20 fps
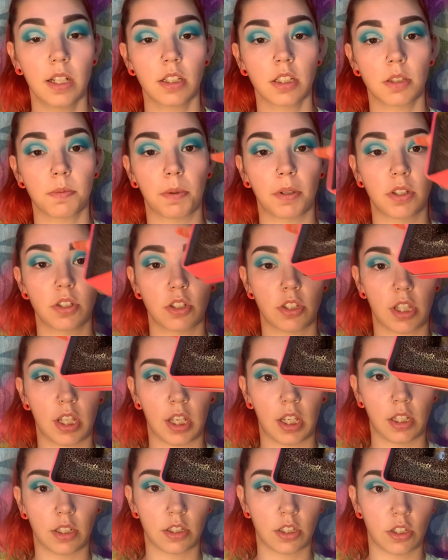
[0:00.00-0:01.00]
sponge
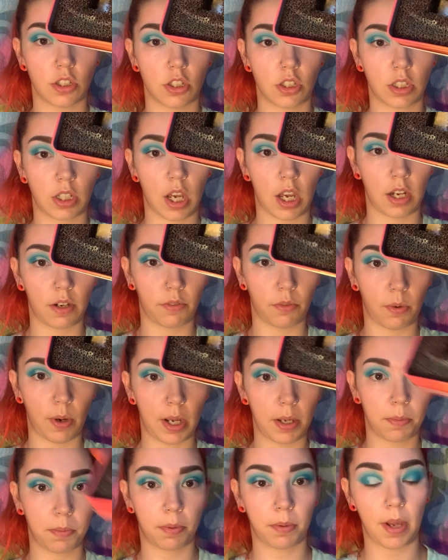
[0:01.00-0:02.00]
thing to just kind of
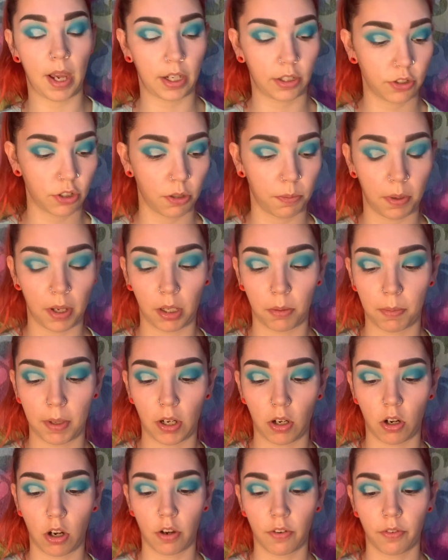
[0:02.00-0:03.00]
wipe extra pigment
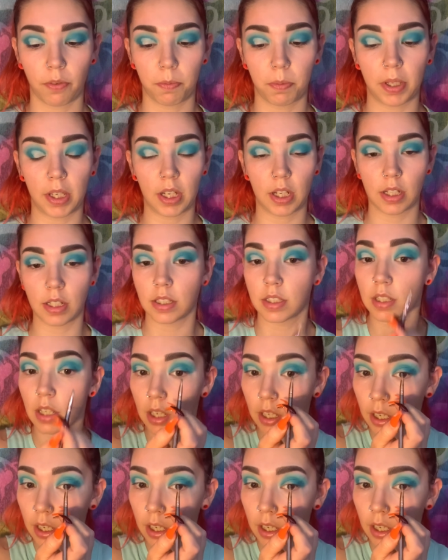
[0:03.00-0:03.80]
off, because